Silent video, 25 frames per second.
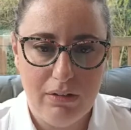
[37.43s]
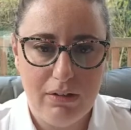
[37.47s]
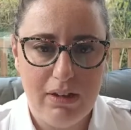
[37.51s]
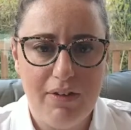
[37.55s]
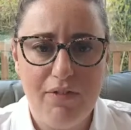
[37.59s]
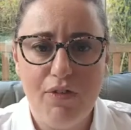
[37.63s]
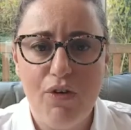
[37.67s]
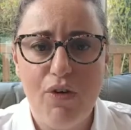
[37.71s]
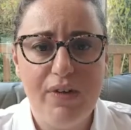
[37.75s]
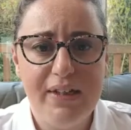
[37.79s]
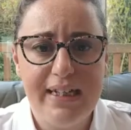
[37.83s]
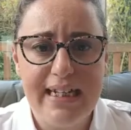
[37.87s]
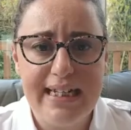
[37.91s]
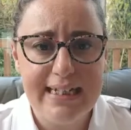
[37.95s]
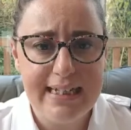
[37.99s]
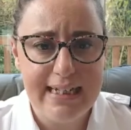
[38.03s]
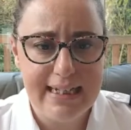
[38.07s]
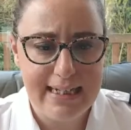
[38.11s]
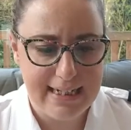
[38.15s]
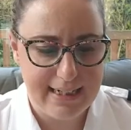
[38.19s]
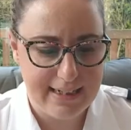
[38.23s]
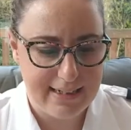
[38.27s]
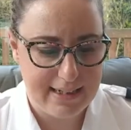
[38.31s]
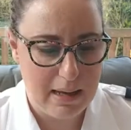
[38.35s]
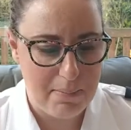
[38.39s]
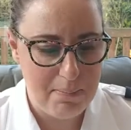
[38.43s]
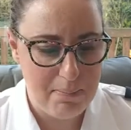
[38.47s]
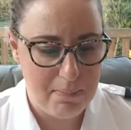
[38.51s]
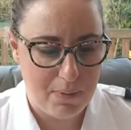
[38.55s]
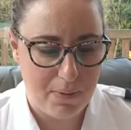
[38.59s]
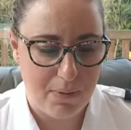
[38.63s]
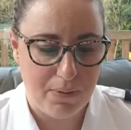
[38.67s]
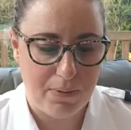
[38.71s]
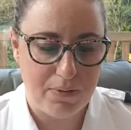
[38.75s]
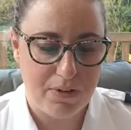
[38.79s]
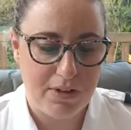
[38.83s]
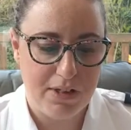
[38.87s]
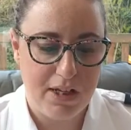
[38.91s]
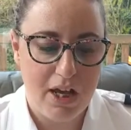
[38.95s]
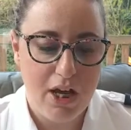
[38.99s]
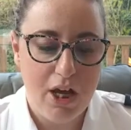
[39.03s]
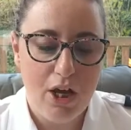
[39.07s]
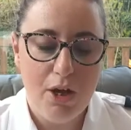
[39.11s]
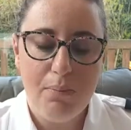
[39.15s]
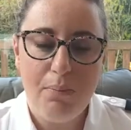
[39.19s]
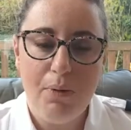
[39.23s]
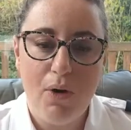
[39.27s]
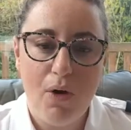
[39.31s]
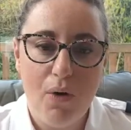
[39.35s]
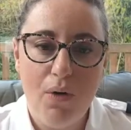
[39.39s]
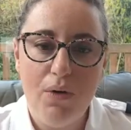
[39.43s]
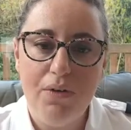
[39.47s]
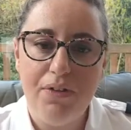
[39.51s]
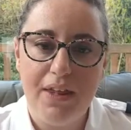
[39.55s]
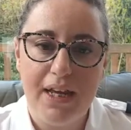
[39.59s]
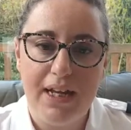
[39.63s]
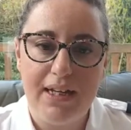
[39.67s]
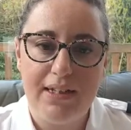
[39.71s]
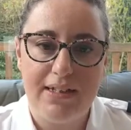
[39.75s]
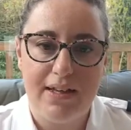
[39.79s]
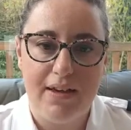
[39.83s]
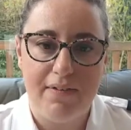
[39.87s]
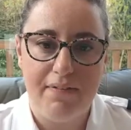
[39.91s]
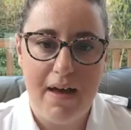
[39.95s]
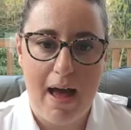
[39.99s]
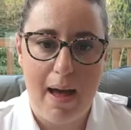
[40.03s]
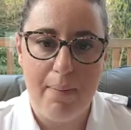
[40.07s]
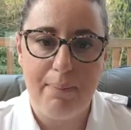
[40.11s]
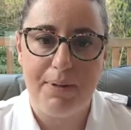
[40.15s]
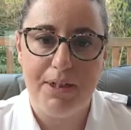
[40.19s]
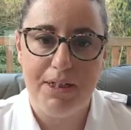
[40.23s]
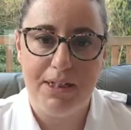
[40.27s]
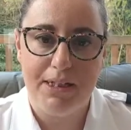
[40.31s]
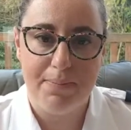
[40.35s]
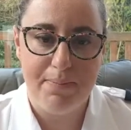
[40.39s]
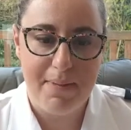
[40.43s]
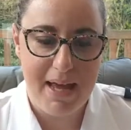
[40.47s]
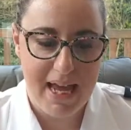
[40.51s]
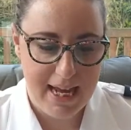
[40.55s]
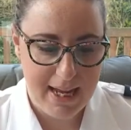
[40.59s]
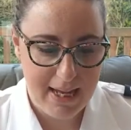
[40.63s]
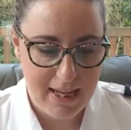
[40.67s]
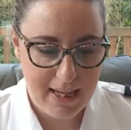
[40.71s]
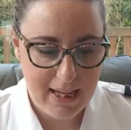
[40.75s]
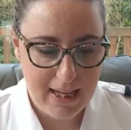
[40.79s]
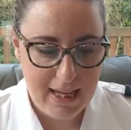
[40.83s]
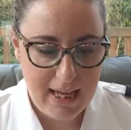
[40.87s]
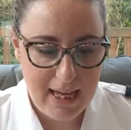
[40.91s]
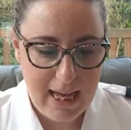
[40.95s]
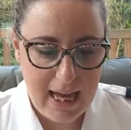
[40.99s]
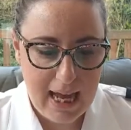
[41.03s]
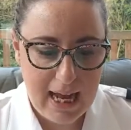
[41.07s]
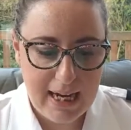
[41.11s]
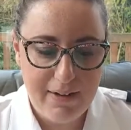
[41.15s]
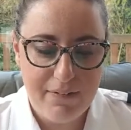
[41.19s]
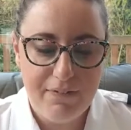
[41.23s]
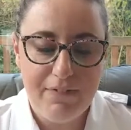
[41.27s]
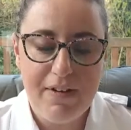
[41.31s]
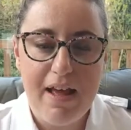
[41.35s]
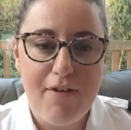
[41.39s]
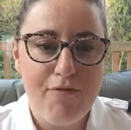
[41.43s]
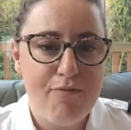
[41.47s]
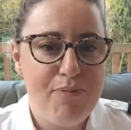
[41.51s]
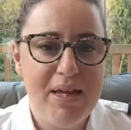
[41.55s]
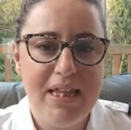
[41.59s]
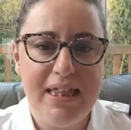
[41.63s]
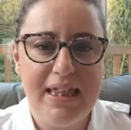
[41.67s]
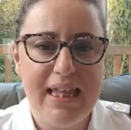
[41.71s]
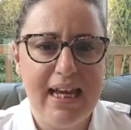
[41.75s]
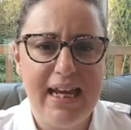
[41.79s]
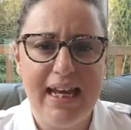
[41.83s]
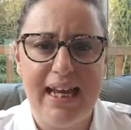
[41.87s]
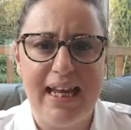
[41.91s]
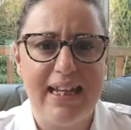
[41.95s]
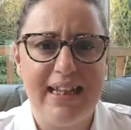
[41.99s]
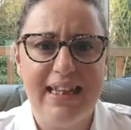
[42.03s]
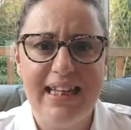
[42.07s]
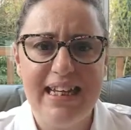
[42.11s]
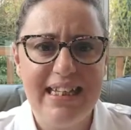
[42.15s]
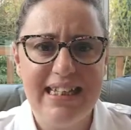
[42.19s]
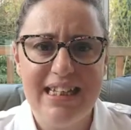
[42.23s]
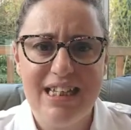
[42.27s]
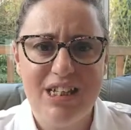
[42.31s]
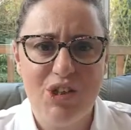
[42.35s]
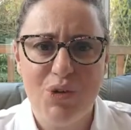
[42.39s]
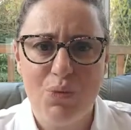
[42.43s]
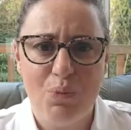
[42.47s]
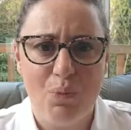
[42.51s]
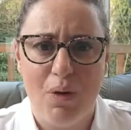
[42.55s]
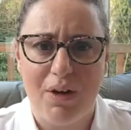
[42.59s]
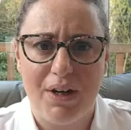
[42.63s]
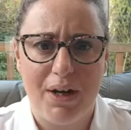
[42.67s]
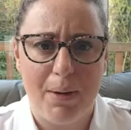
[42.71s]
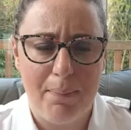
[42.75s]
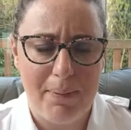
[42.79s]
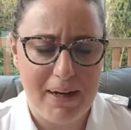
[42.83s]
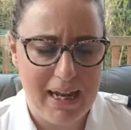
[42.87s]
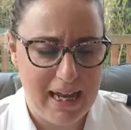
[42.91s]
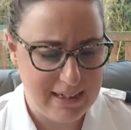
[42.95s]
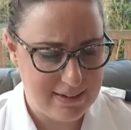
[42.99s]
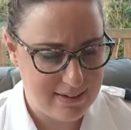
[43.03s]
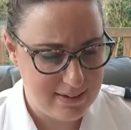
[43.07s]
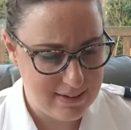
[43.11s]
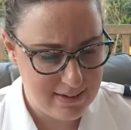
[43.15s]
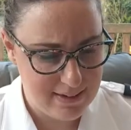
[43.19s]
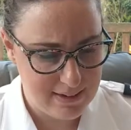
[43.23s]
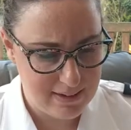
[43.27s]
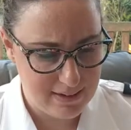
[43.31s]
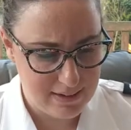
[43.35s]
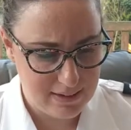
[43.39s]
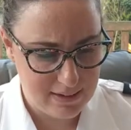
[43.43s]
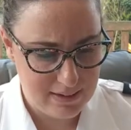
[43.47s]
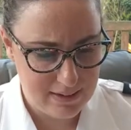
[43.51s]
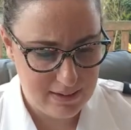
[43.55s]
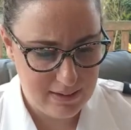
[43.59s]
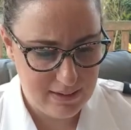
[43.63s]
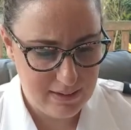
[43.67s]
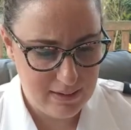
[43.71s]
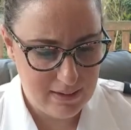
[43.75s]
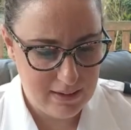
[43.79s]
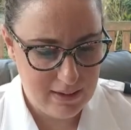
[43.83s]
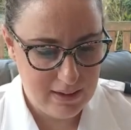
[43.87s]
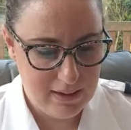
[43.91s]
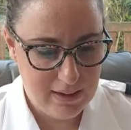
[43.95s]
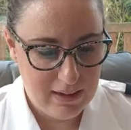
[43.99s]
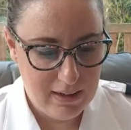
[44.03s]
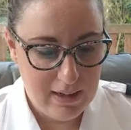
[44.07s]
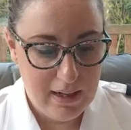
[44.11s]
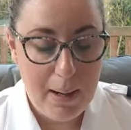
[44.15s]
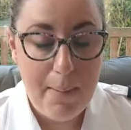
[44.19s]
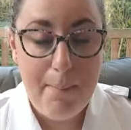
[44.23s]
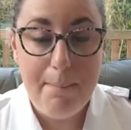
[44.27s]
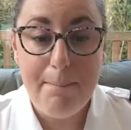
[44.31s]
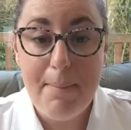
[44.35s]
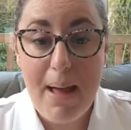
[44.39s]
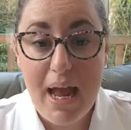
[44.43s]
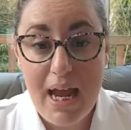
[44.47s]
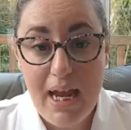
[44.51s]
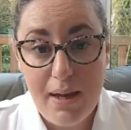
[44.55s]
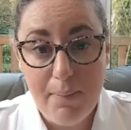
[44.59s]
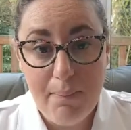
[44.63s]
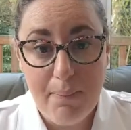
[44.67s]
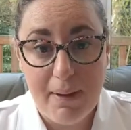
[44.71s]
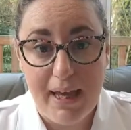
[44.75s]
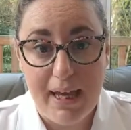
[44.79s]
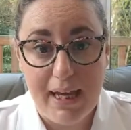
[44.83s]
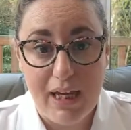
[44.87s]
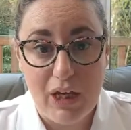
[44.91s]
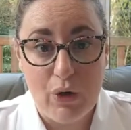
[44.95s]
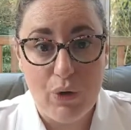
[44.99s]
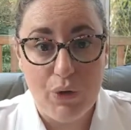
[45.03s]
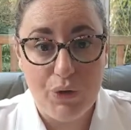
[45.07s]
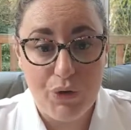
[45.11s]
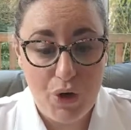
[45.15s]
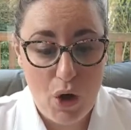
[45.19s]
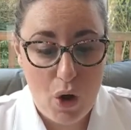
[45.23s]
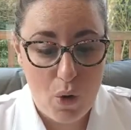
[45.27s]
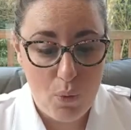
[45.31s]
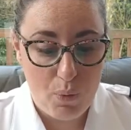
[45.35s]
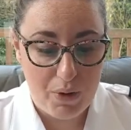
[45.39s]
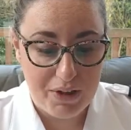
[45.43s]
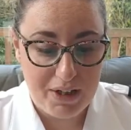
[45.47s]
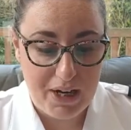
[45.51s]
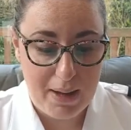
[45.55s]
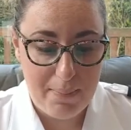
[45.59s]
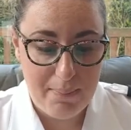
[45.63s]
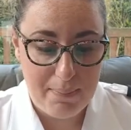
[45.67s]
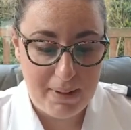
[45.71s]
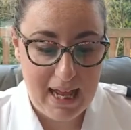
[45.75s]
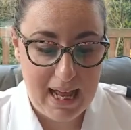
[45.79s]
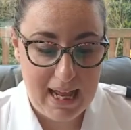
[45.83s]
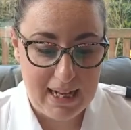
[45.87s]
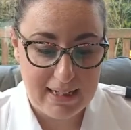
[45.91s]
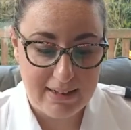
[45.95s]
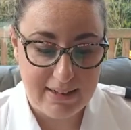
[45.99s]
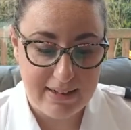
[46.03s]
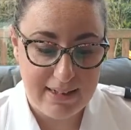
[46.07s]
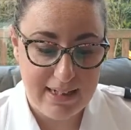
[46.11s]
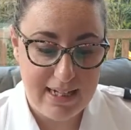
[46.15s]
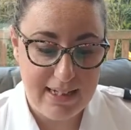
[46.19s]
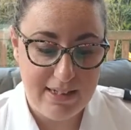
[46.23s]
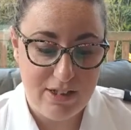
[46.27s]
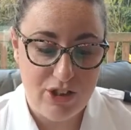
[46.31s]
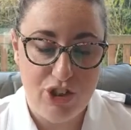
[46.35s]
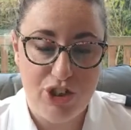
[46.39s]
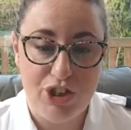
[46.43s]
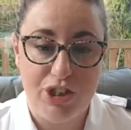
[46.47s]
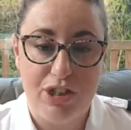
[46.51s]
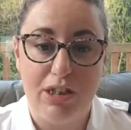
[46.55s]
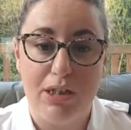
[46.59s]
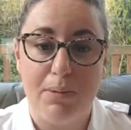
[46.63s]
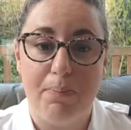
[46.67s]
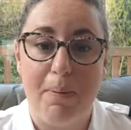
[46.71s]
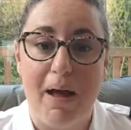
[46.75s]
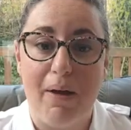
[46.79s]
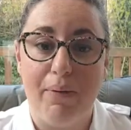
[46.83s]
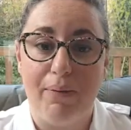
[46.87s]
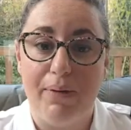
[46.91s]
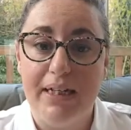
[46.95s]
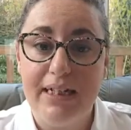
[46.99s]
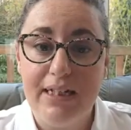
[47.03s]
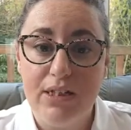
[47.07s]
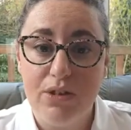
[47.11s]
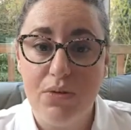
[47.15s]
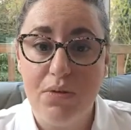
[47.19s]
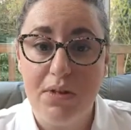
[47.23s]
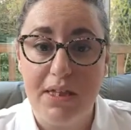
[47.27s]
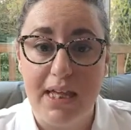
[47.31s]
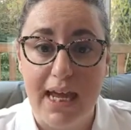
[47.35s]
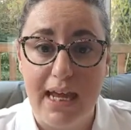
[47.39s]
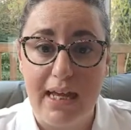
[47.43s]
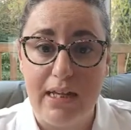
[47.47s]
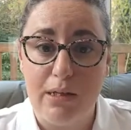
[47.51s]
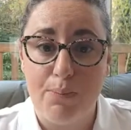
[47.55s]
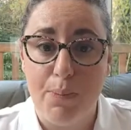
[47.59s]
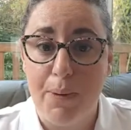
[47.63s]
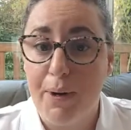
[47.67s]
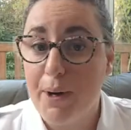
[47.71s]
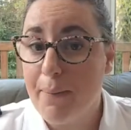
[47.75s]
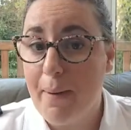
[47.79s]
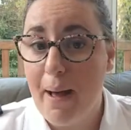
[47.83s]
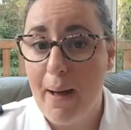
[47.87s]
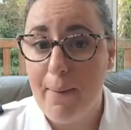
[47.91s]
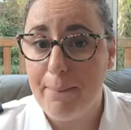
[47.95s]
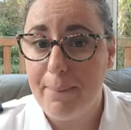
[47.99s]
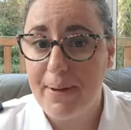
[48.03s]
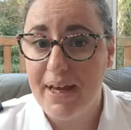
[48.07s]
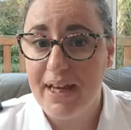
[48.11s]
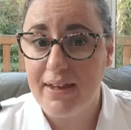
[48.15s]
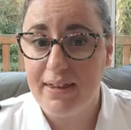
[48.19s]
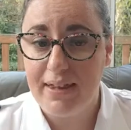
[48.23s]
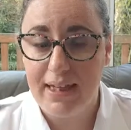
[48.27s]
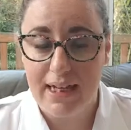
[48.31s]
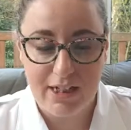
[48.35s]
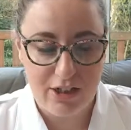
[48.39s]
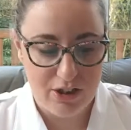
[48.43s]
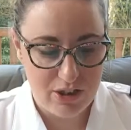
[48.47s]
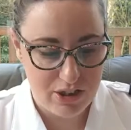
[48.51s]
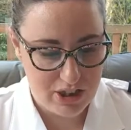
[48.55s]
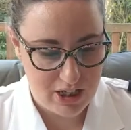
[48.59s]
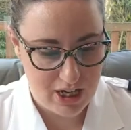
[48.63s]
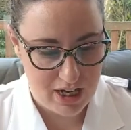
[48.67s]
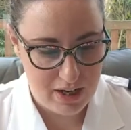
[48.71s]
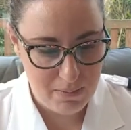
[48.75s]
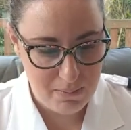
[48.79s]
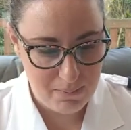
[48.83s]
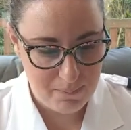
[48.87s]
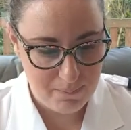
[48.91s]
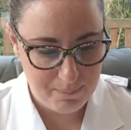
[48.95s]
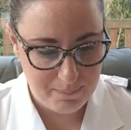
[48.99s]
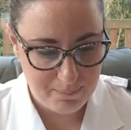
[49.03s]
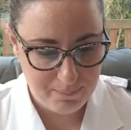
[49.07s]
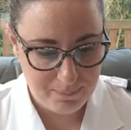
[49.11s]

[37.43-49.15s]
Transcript: They're all little examples, but all things that have happened to me and have left me thinking, this isn't what I planned. Maybe your not what I planned isn't just about little things, but about big things too.